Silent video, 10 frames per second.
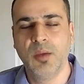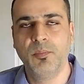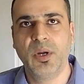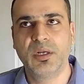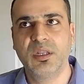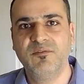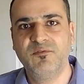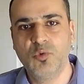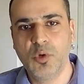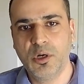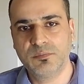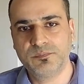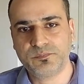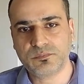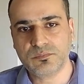But if you
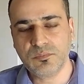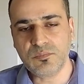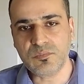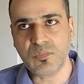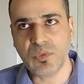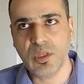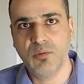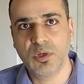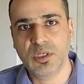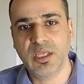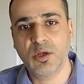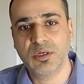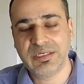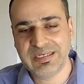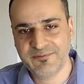are working
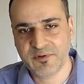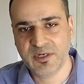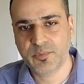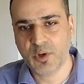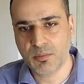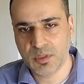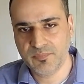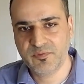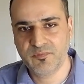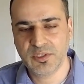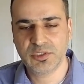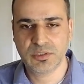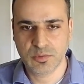on different problems, which,